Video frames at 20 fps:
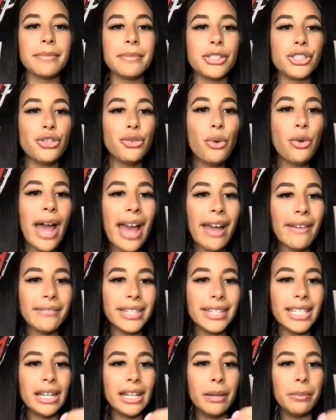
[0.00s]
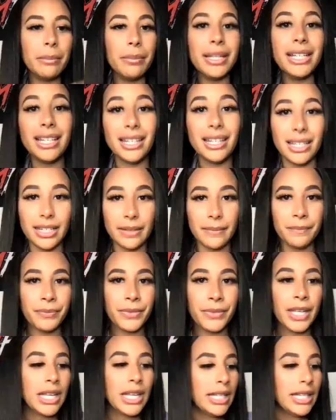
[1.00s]
you have the ability
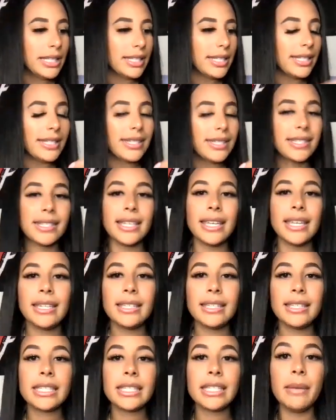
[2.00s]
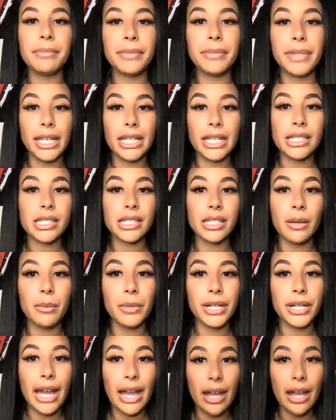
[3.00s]
to see something in
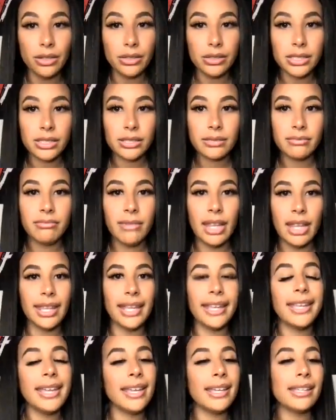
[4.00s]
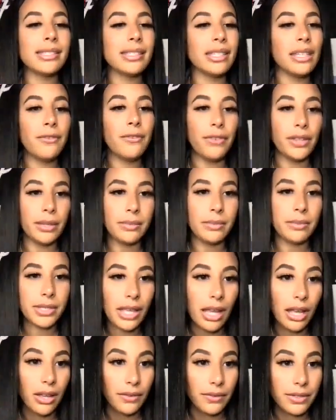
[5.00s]
someone else that they can't see for
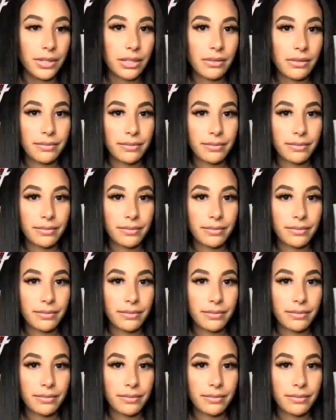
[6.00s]
themselves,